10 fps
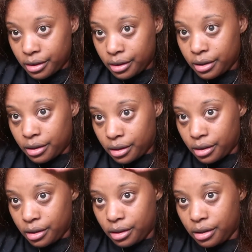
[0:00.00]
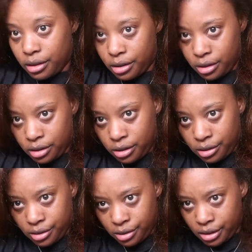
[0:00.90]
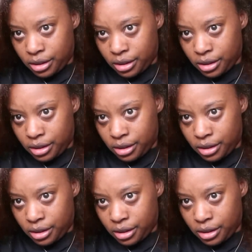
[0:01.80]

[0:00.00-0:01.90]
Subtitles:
Nothing is said.